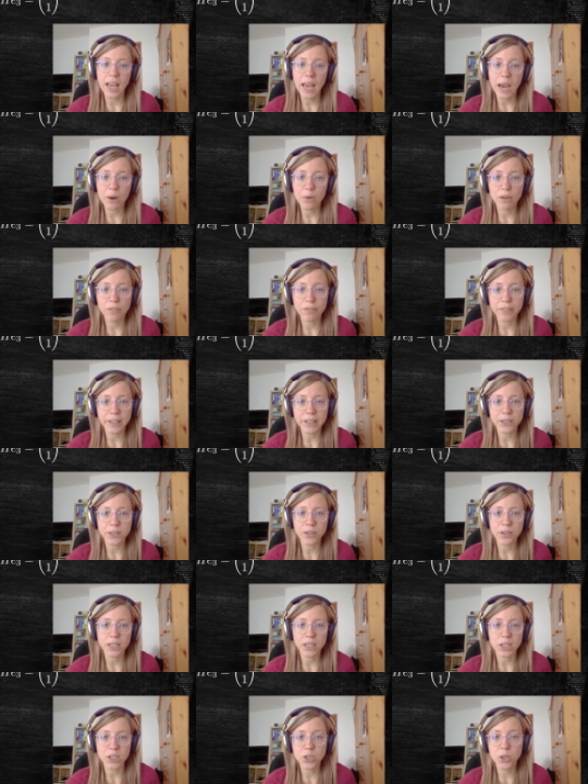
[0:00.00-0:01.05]
error vector
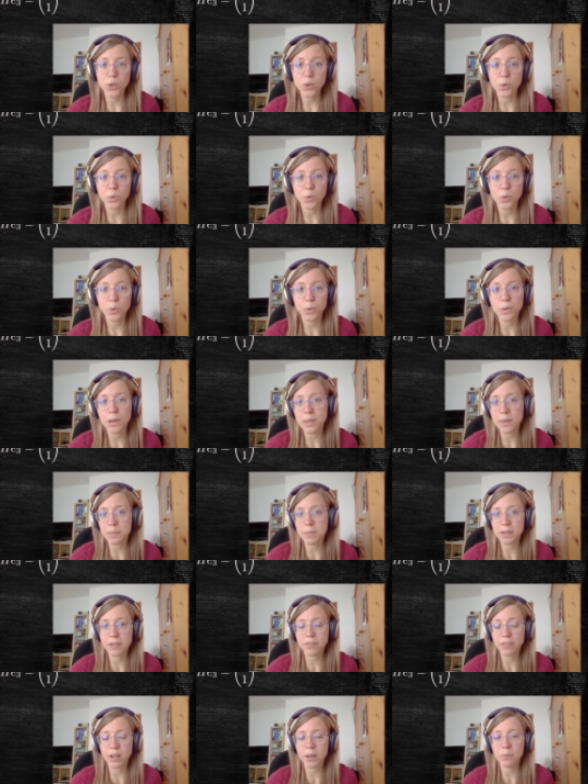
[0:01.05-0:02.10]
e2, where the
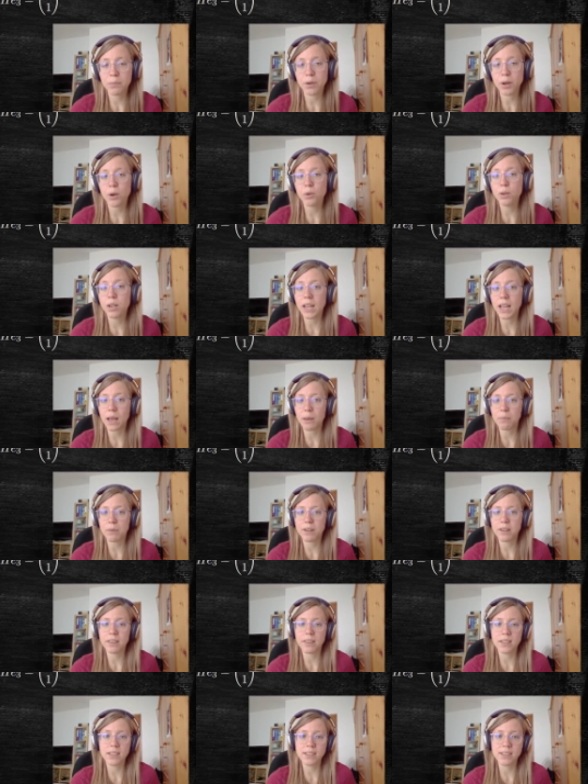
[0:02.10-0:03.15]
bit flip only
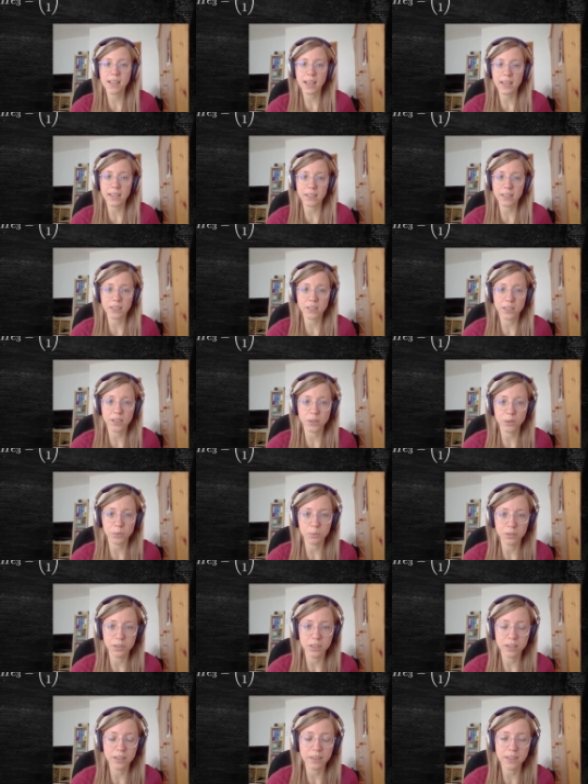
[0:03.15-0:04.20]
happened in the second
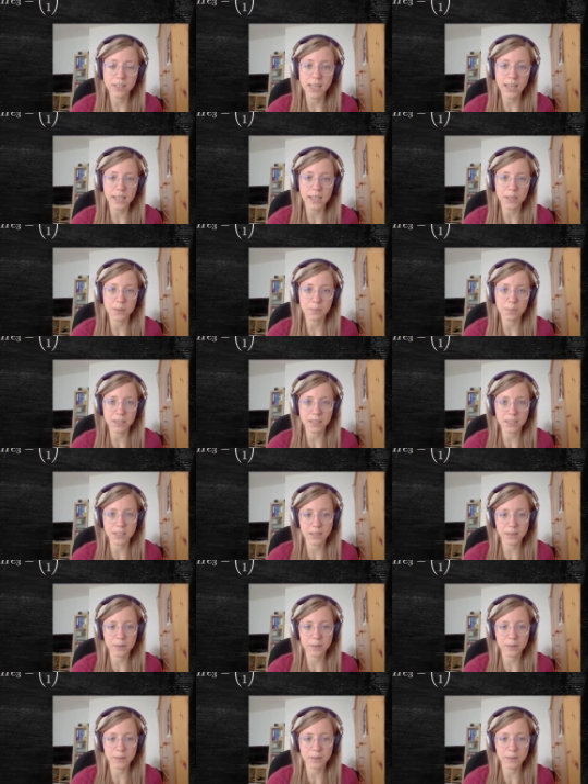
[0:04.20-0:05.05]
bit.